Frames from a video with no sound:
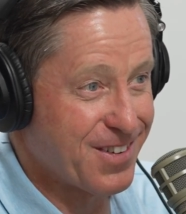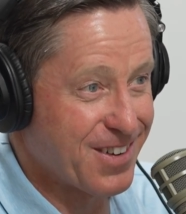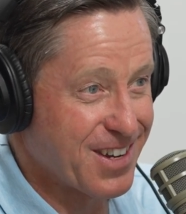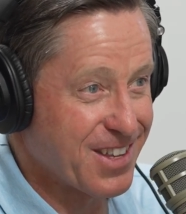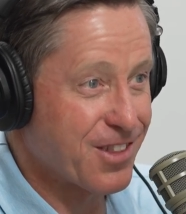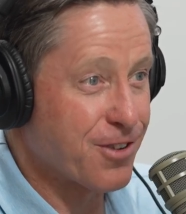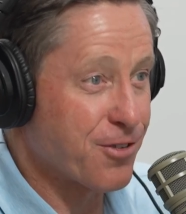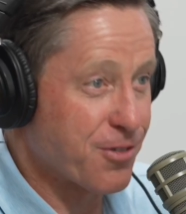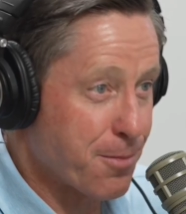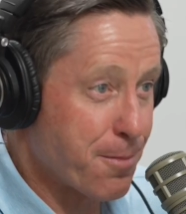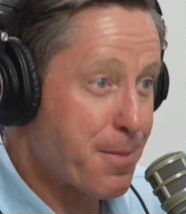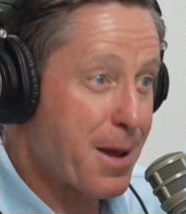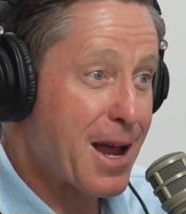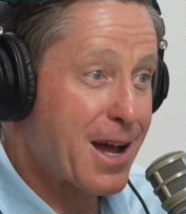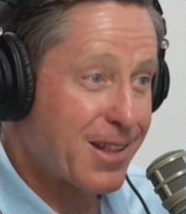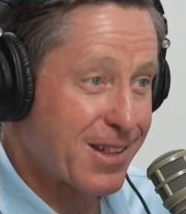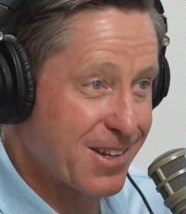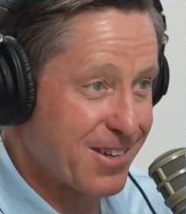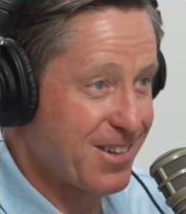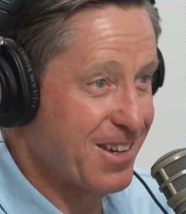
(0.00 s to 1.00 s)
Right? There's a
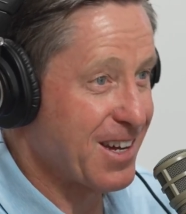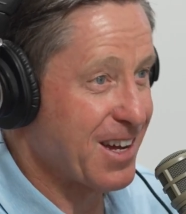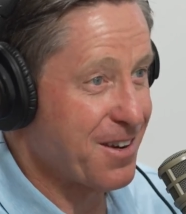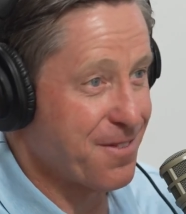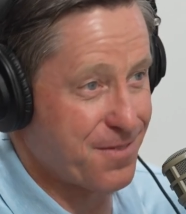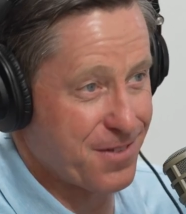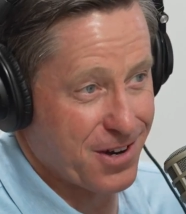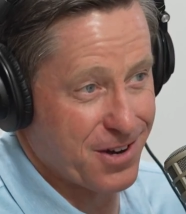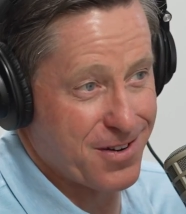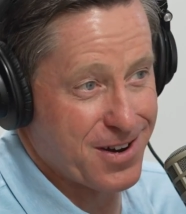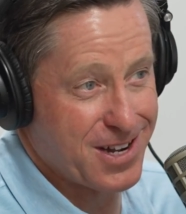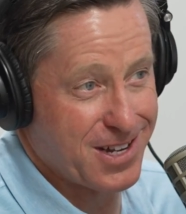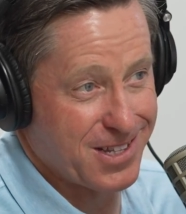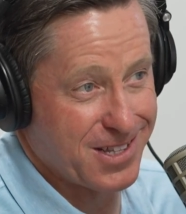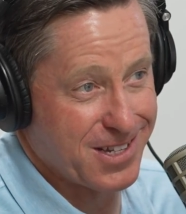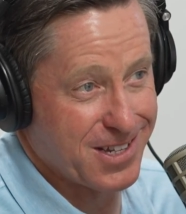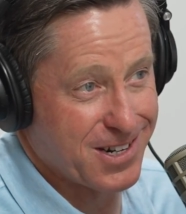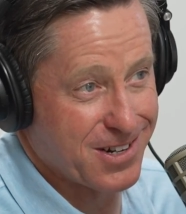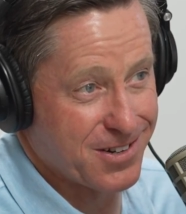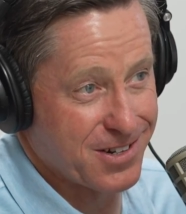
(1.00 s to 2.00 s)
balance you got to figure out
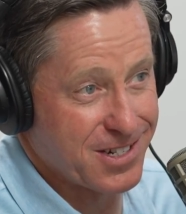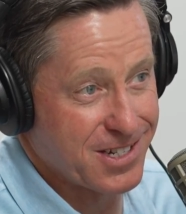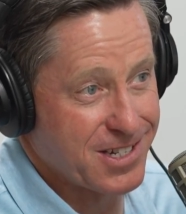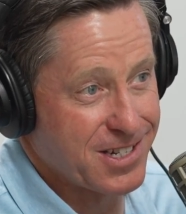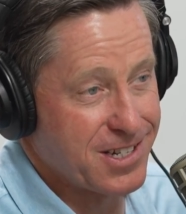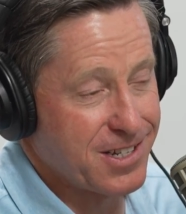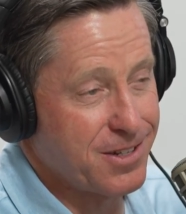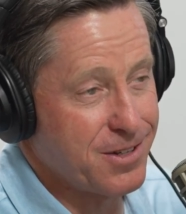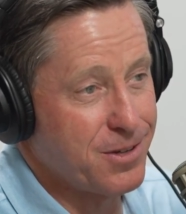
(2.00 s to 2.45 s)
in there as